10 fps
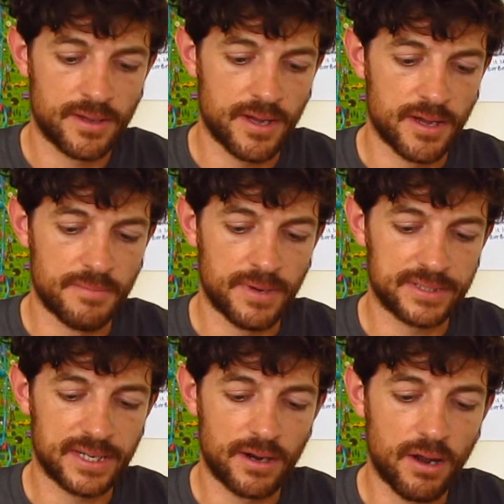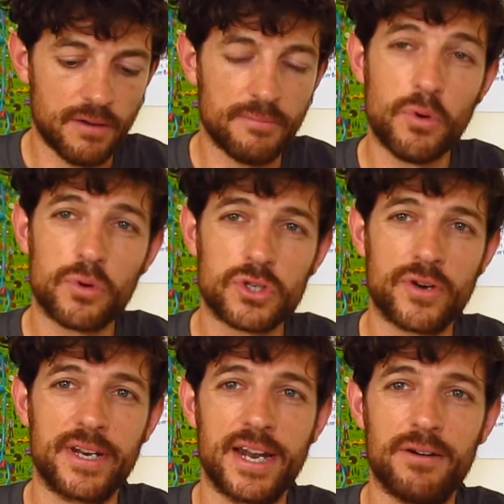I did a lot more
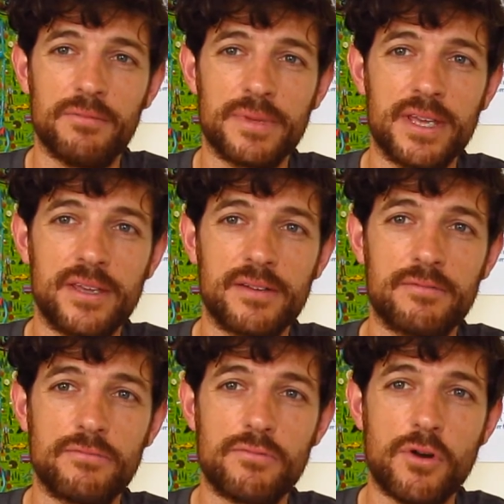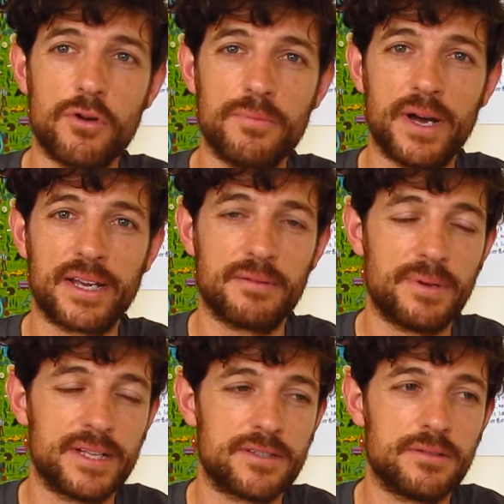training out on my road bike
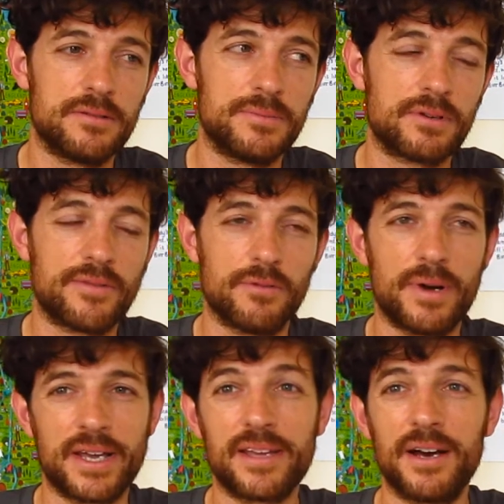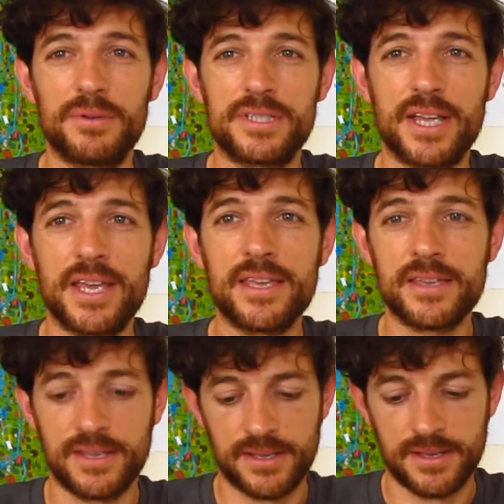compared to my gravel bike, I would say.
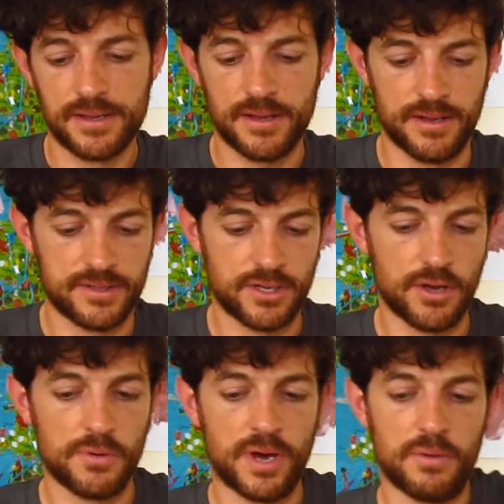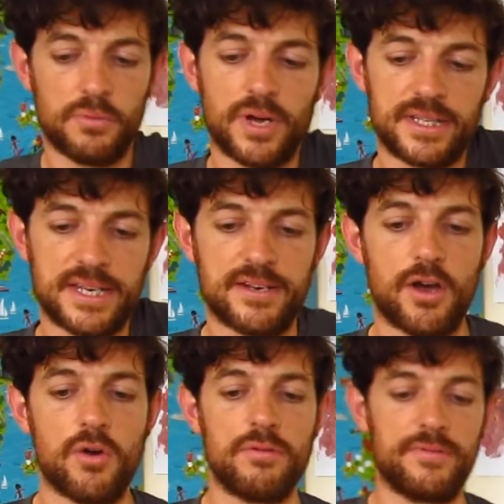So I didn't
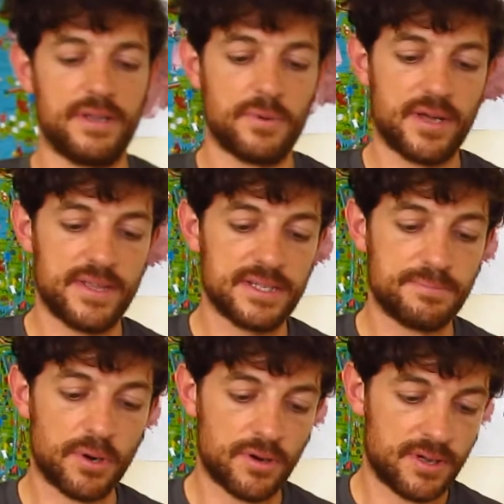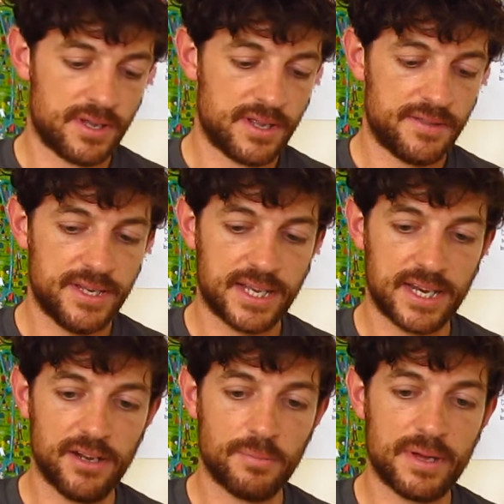overly wear these, but they did
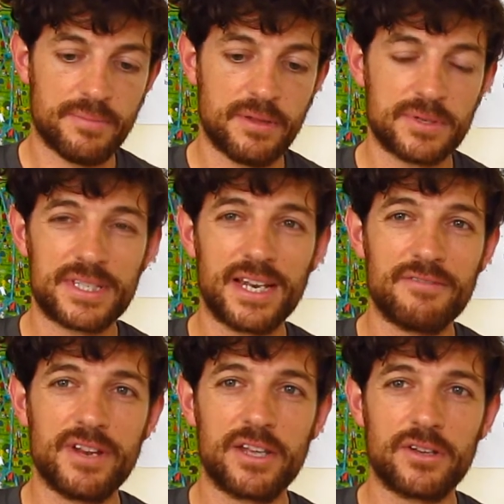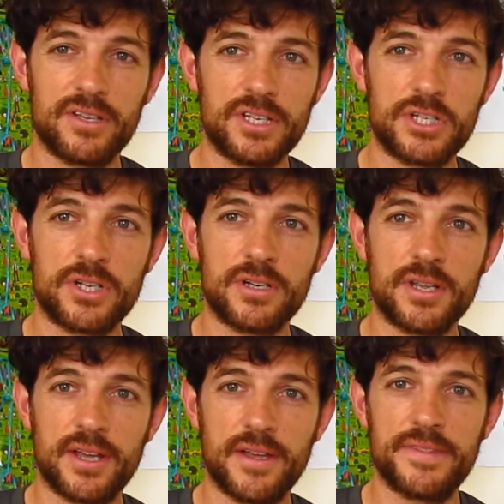get a little bit, but they were still in really good condition
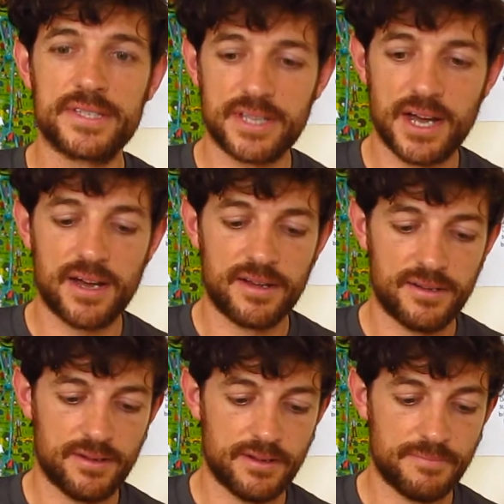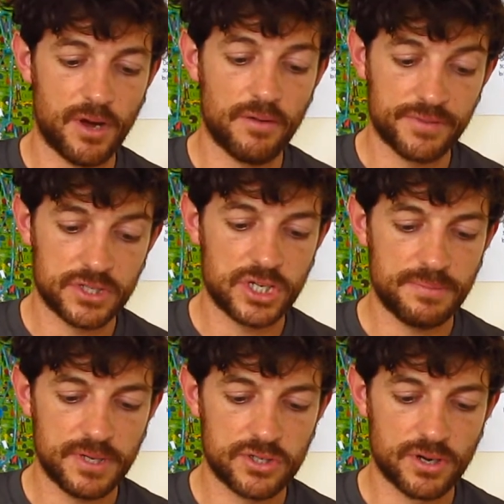at the start of the
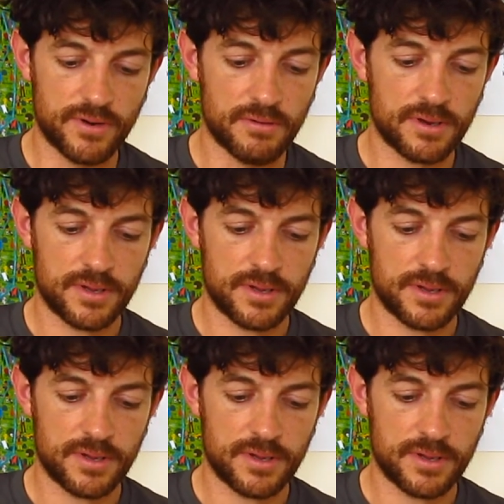GB Duro.